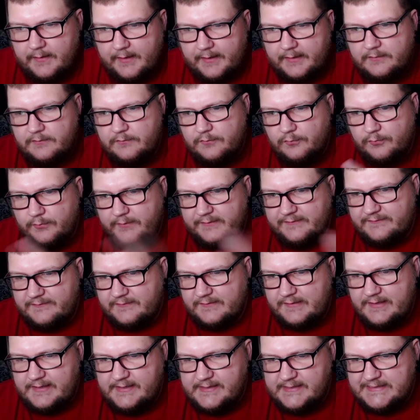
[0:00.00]
And the reason
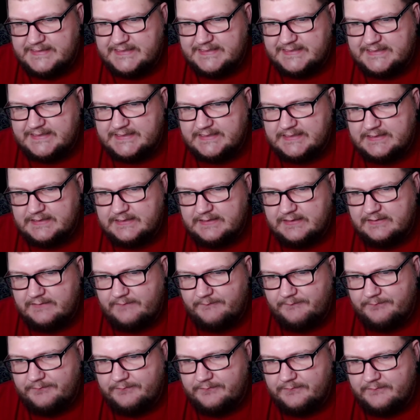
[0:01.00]
is
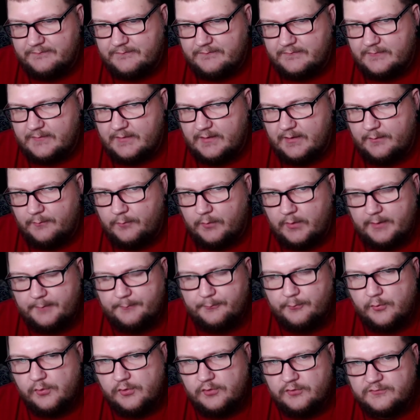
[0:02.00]
what
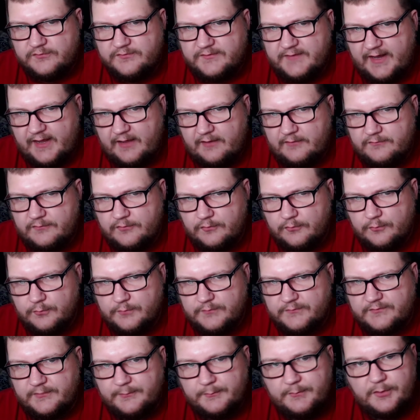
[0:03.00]
it boils down to
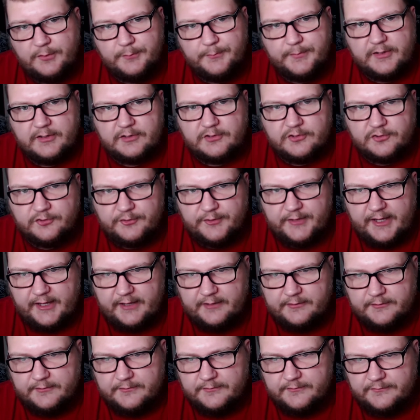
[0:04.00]
is some of the bigger
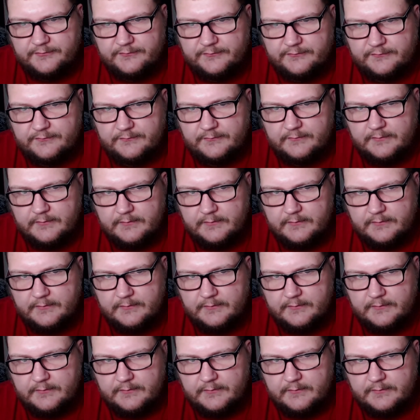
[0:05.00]
creators